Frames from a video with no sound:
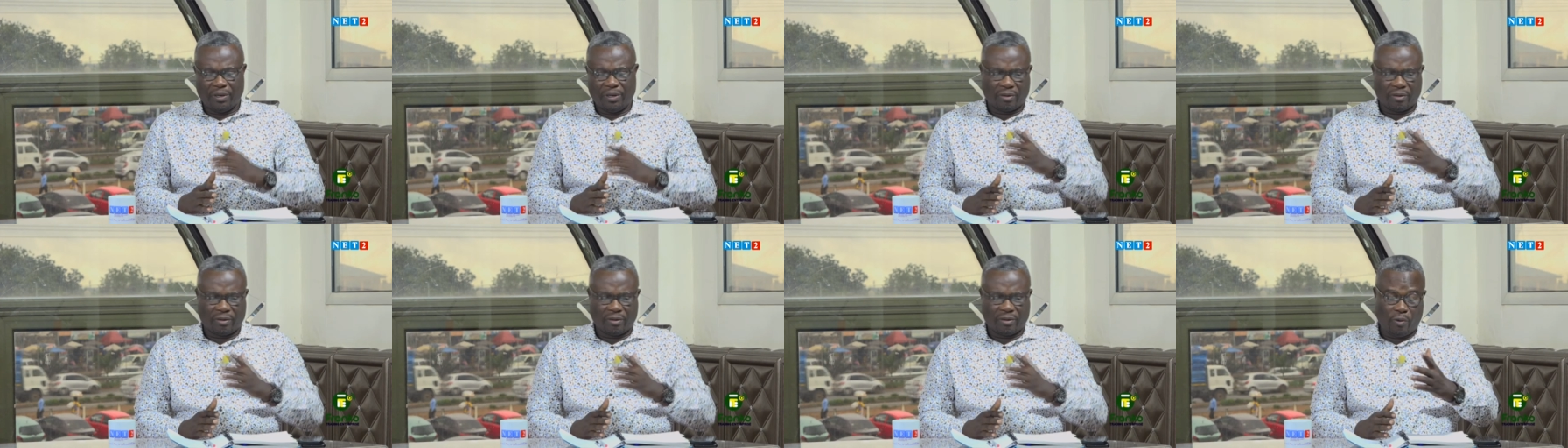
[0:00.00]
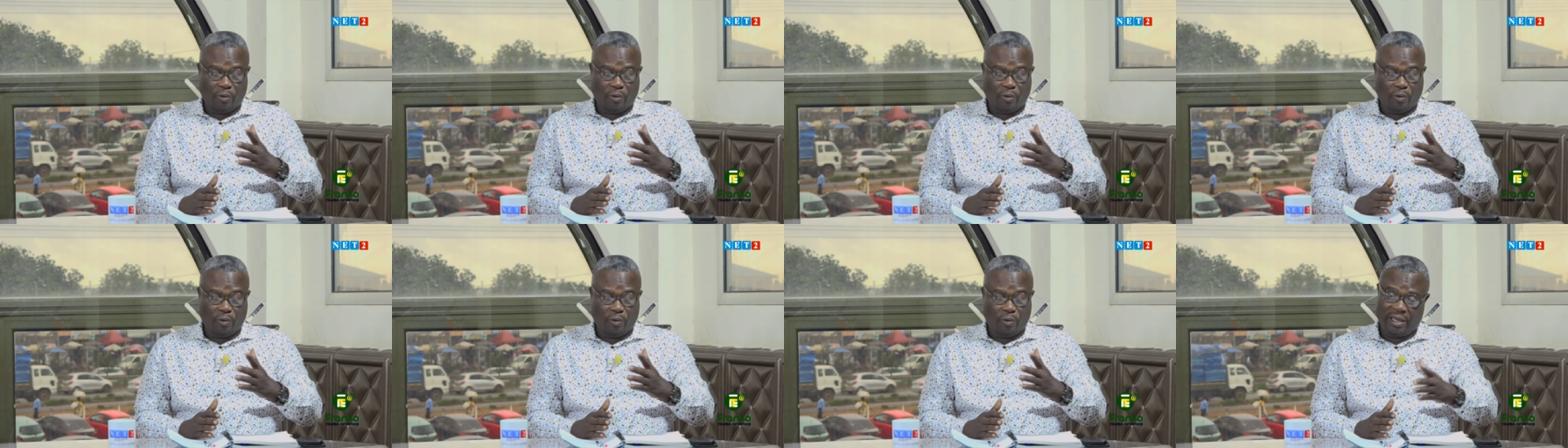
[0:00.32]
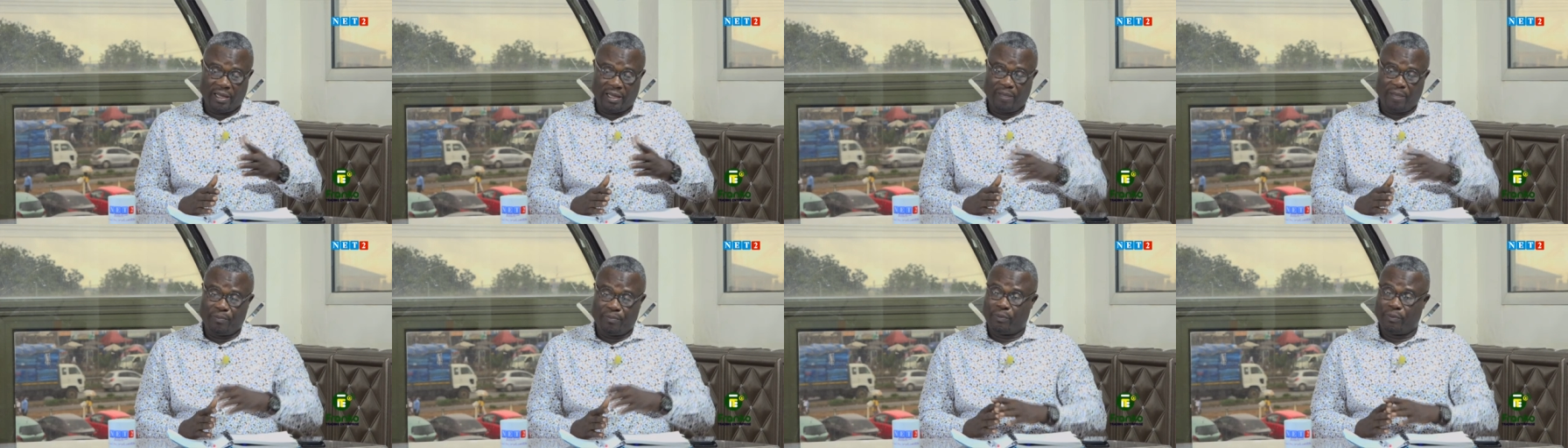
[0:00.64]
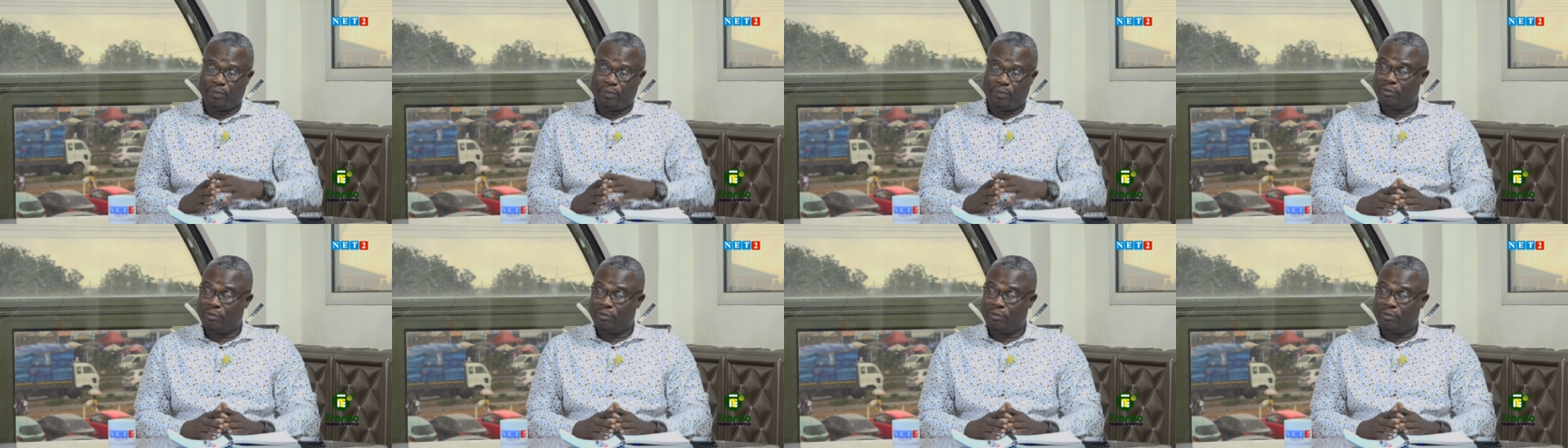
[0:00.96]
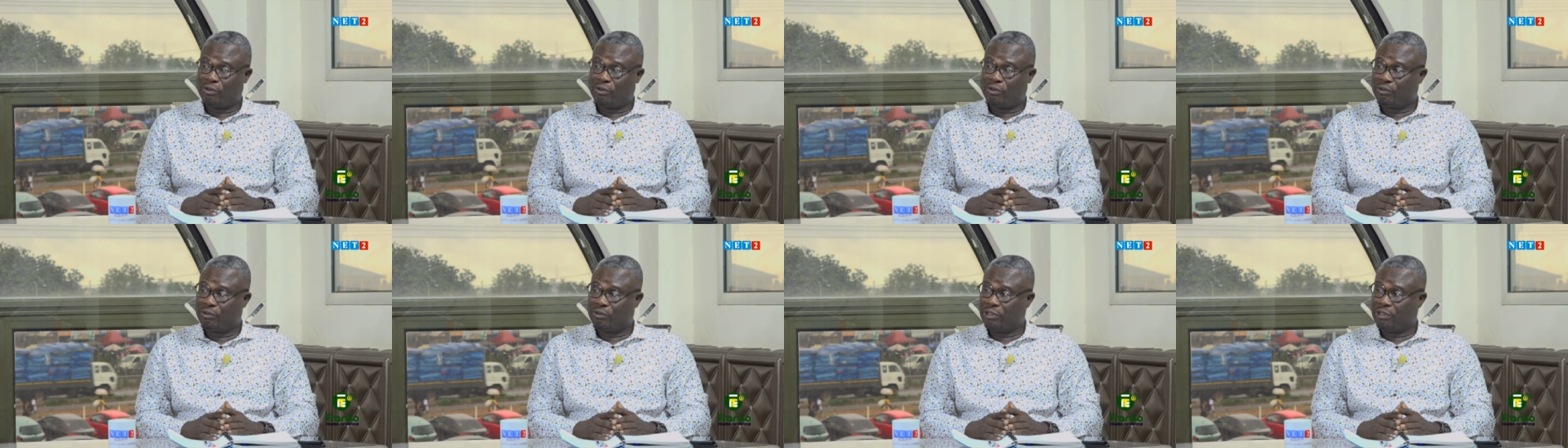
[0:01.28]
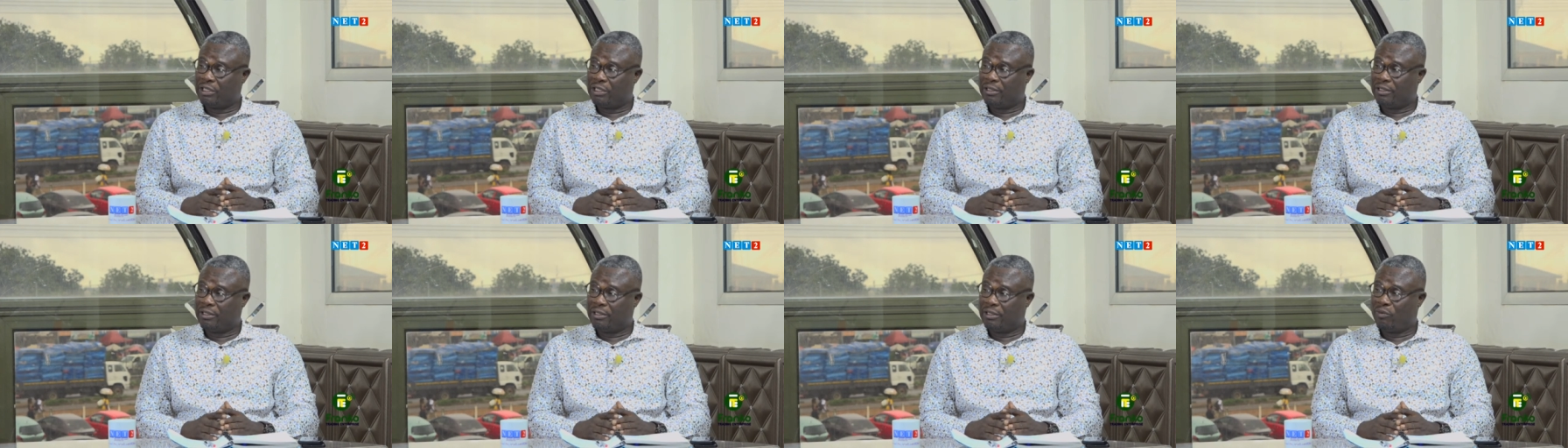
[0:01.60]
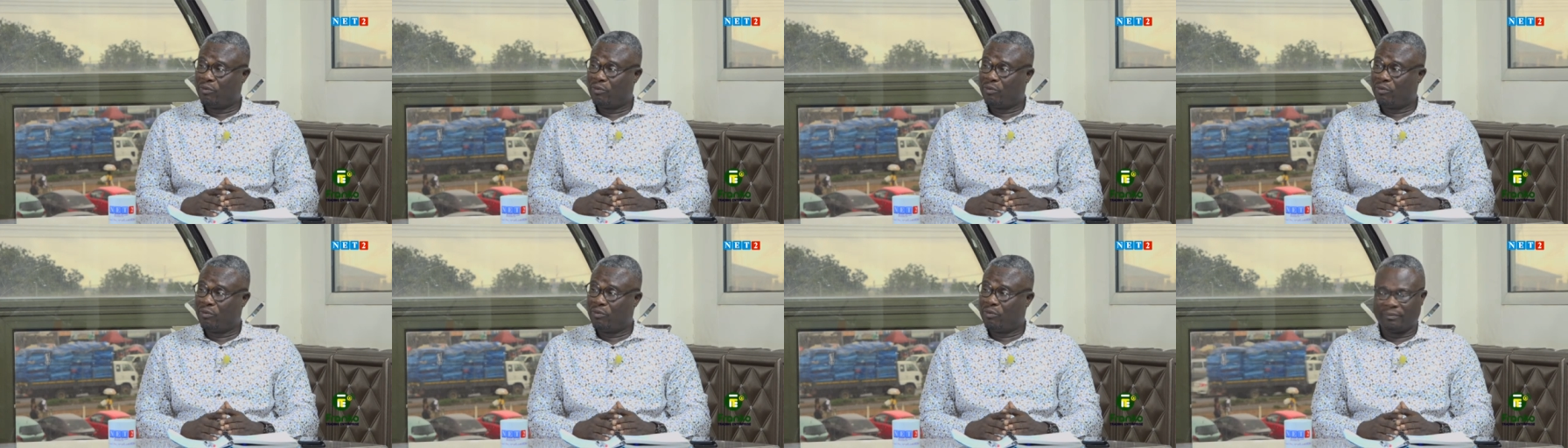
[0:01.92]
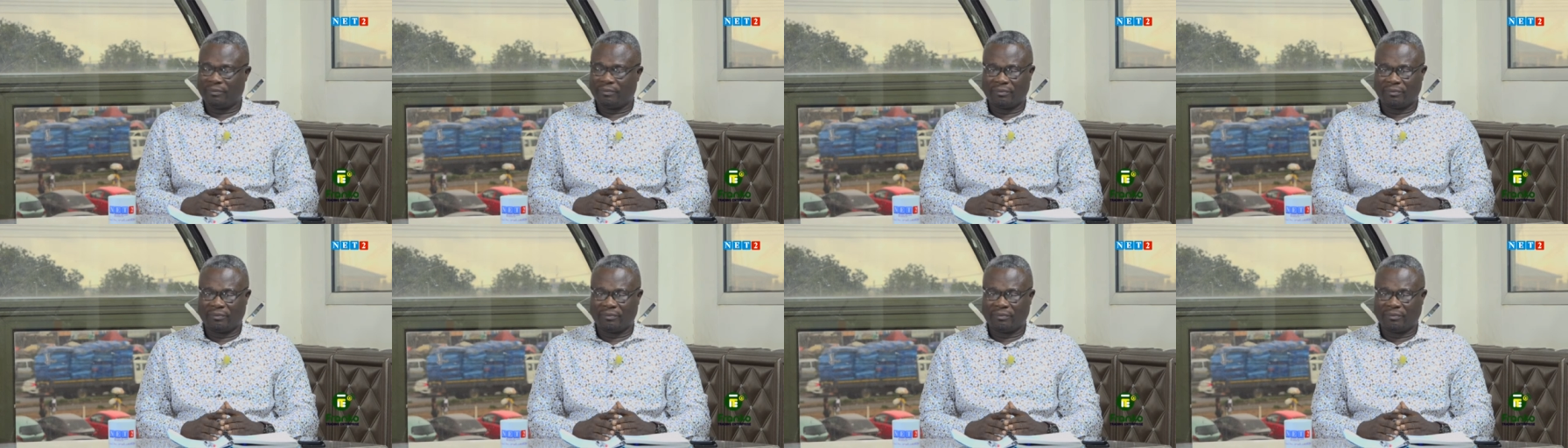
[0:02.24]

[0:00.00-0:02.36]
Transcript: The we share N P P. Our constitution anymore.